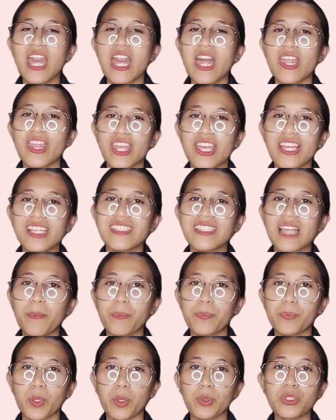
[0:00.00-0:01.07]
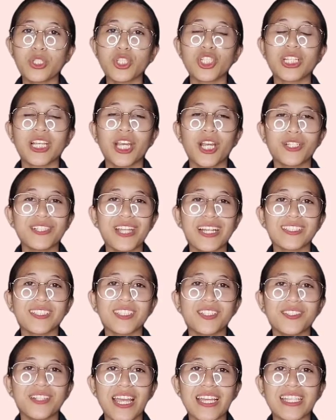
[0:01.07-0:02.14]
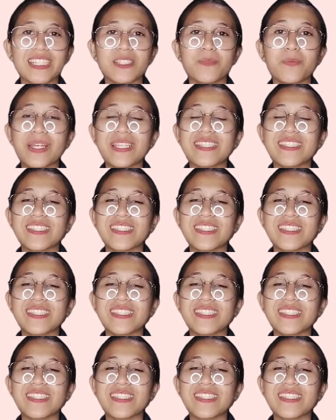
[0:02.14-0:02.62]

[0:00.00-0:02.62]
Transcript: This approach, characterized by